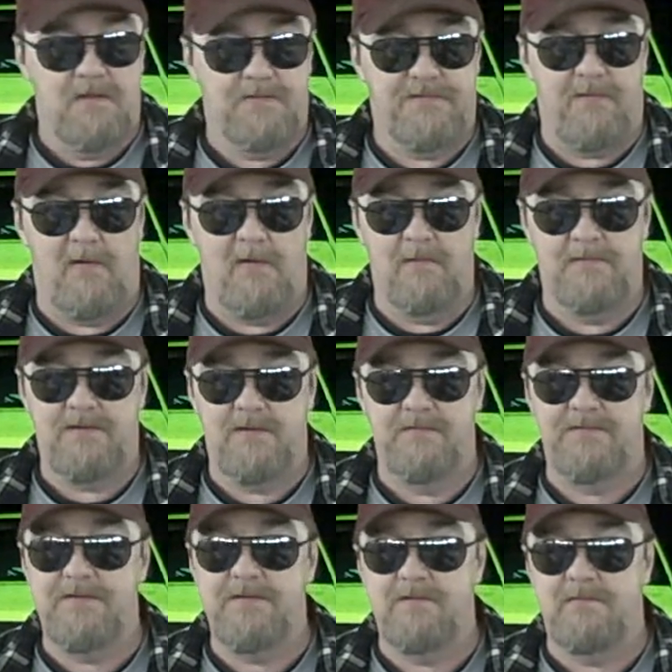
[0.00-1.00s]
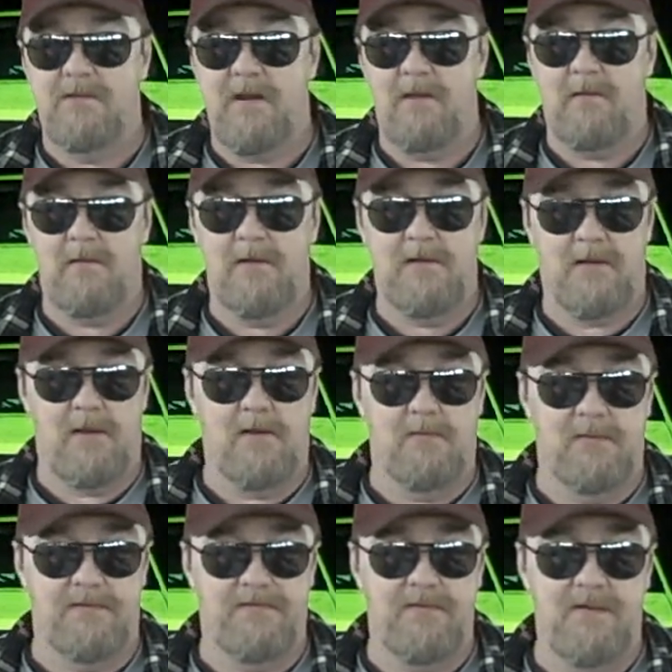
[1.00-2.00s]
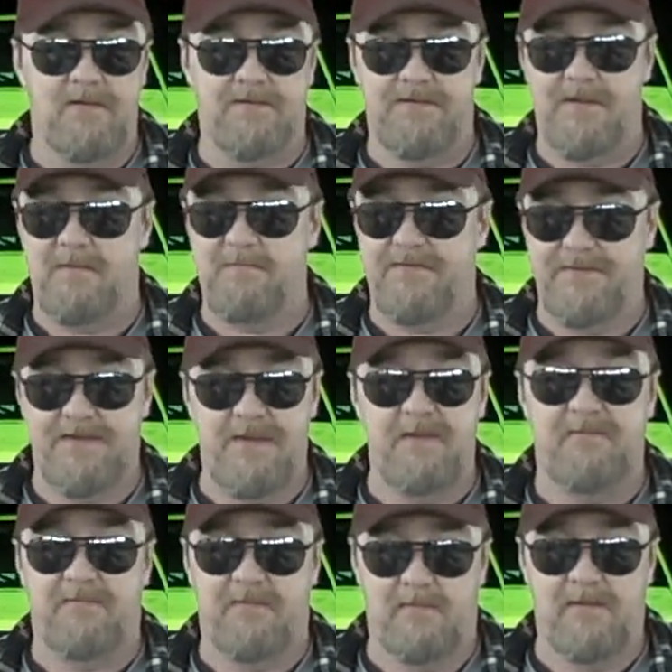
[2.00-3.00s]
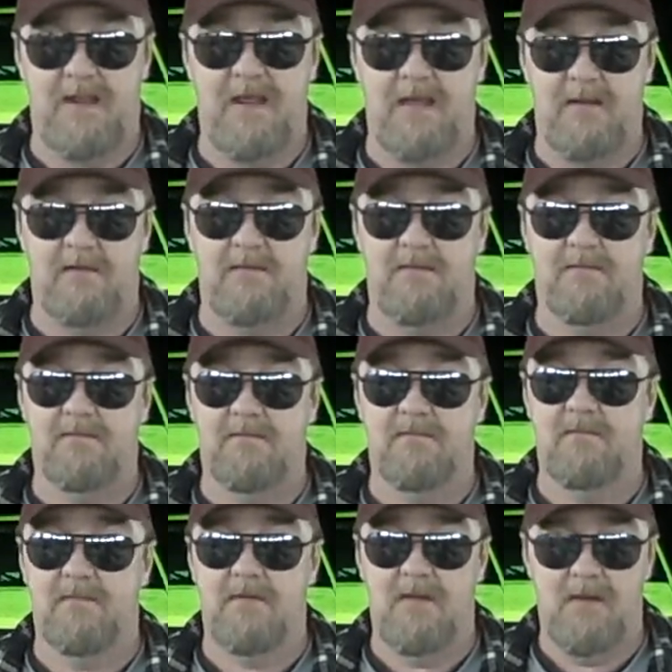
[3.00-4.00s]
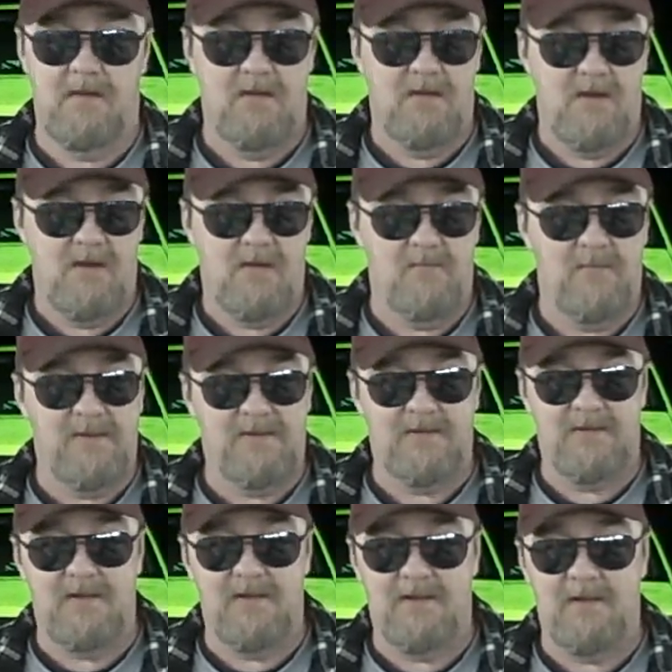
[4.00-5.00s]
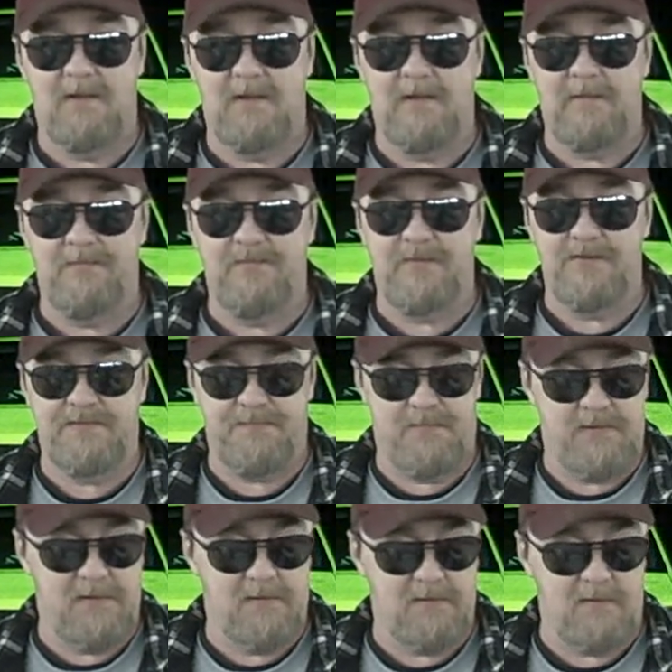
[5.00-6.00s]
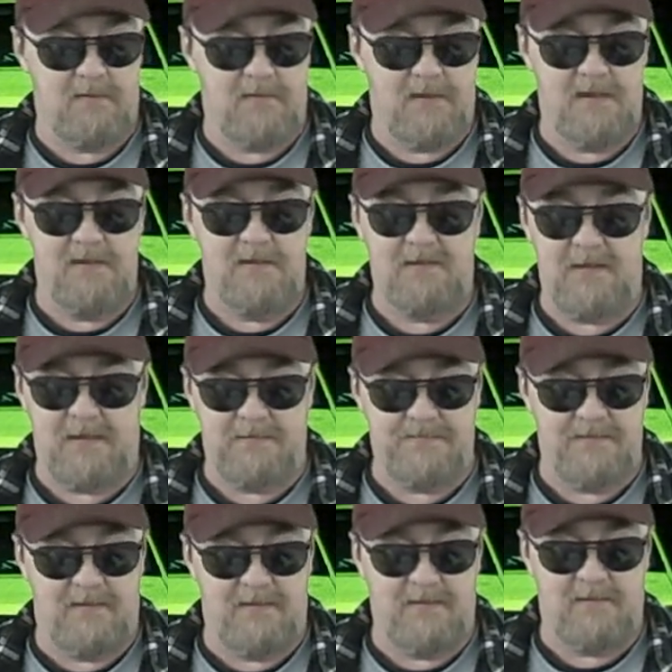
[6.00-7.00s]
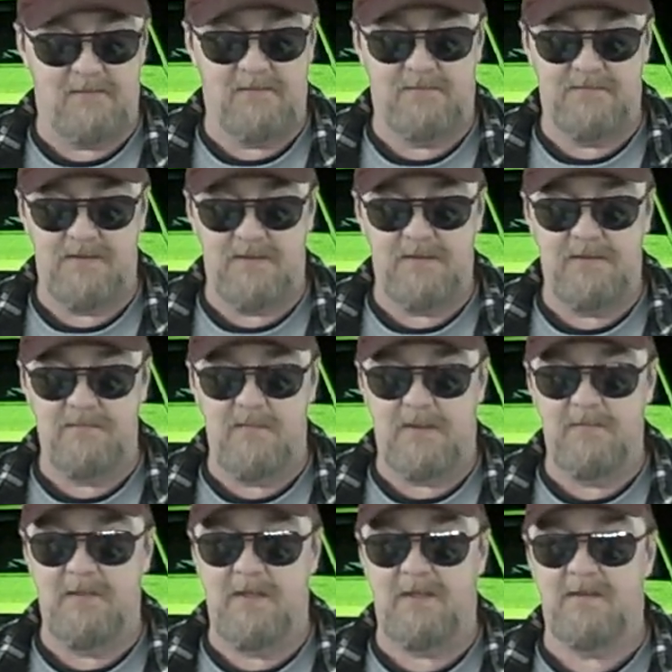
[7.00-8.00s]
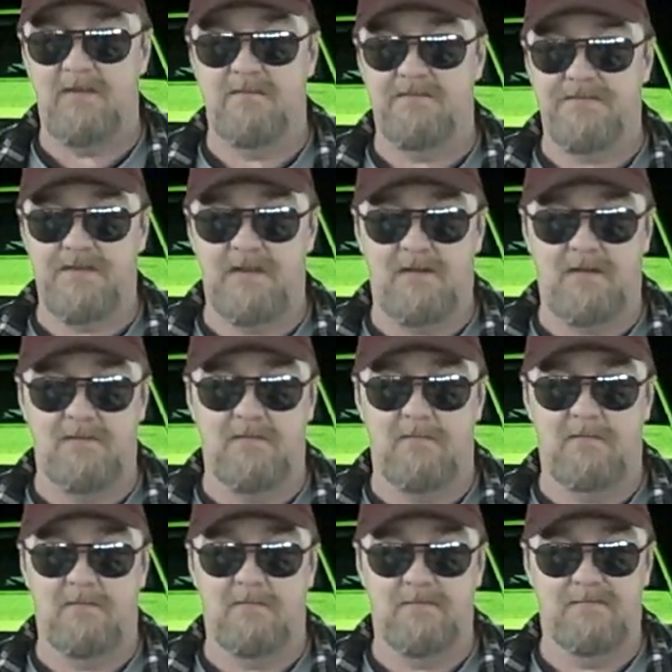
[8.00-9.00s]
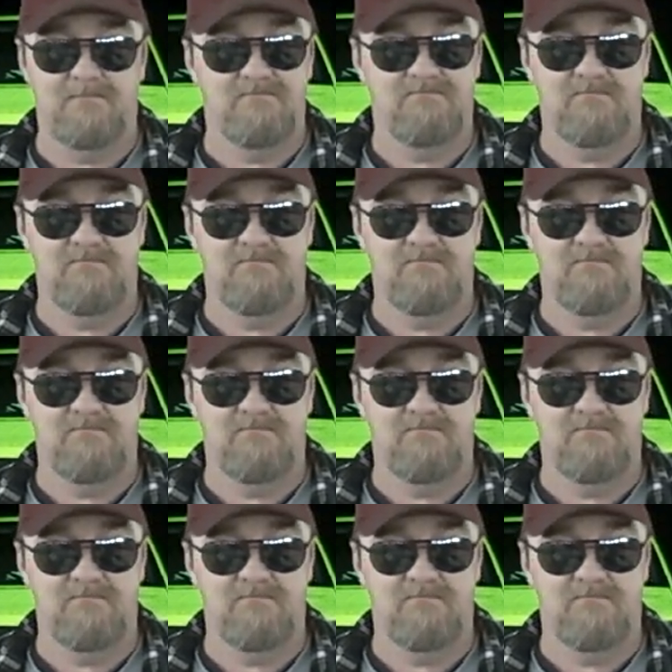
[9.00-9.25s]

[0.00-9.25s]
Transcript: As far as concealed carry and home defense, I'm set for that. But this particular gun, I was like, well, gee, maybe I can sell it or